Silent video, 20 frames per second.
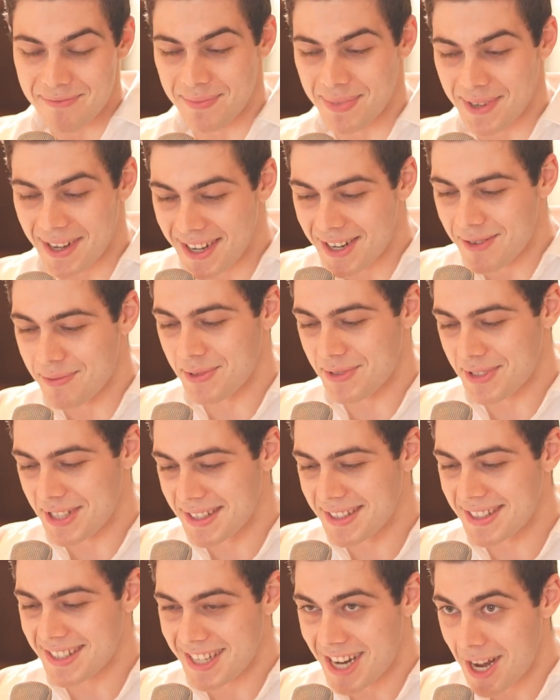But we've
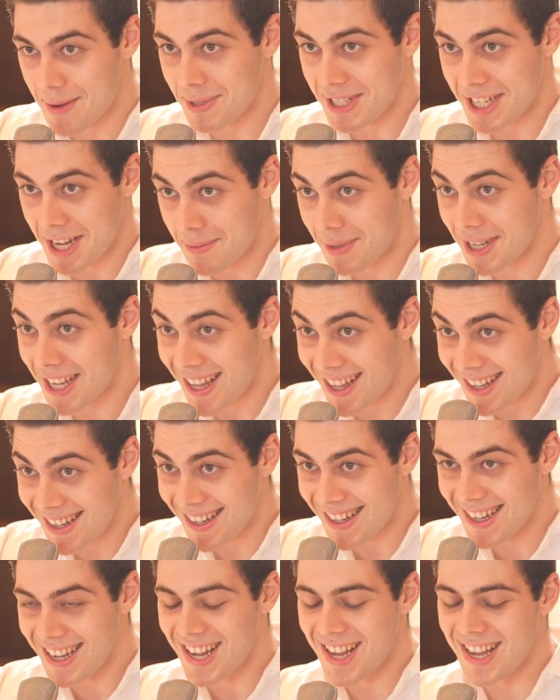seen this time and time again.